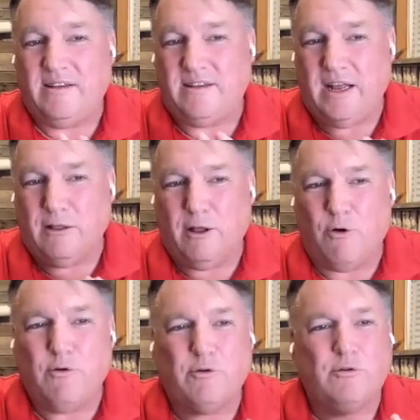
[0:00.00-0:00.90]
it's a
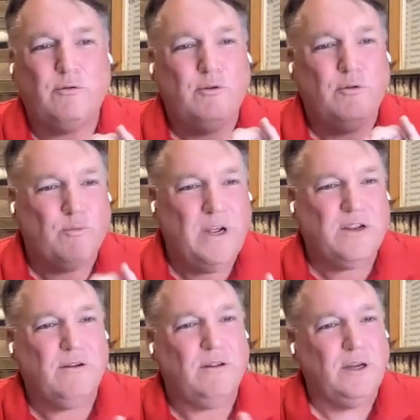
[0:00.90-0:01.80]
local,
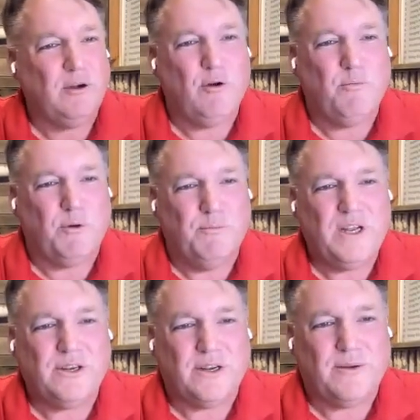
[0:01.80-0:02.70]
regional, and global
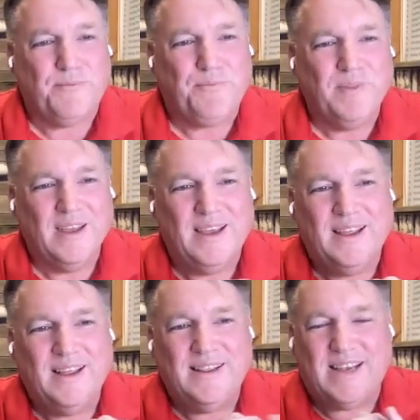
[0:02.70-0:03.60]
mission.
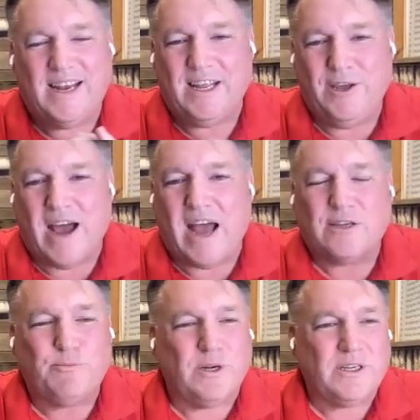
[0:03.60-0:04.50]
Sandy, you
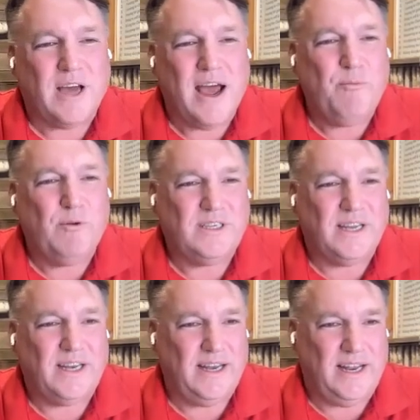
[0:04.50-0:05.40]
asked what time was
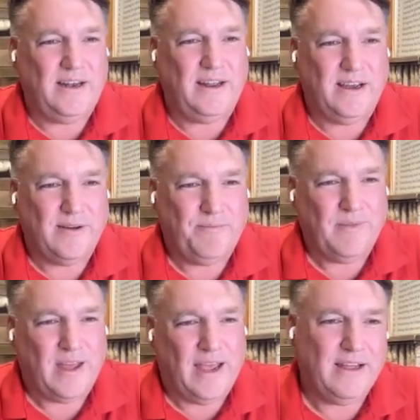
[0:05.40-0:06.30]
it in India?
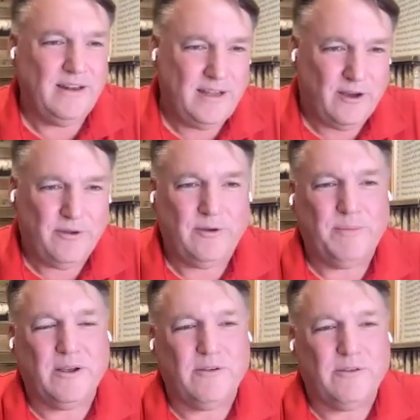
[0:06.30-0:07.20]
I can tell you
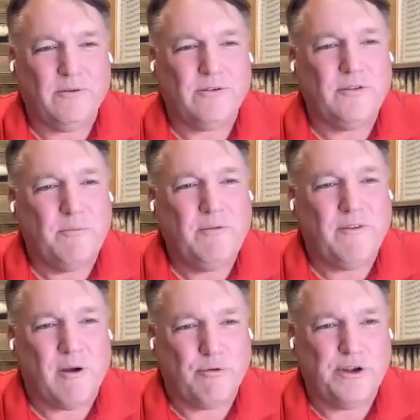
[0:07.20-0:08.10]
because those are some
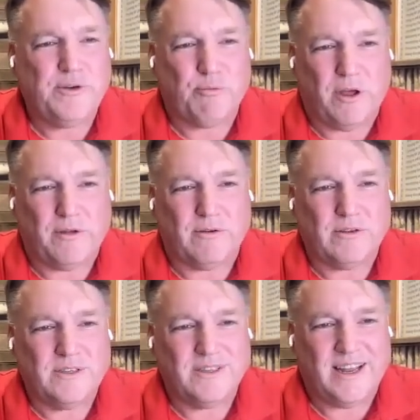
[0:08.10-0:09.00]
of our bridge
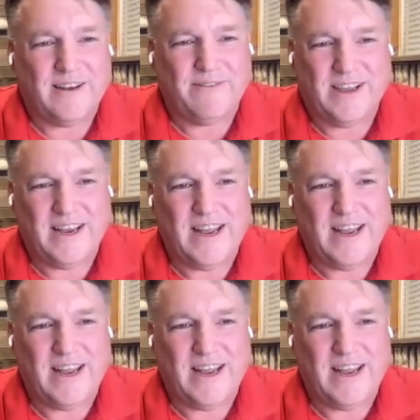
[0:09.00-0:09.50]
brothers that have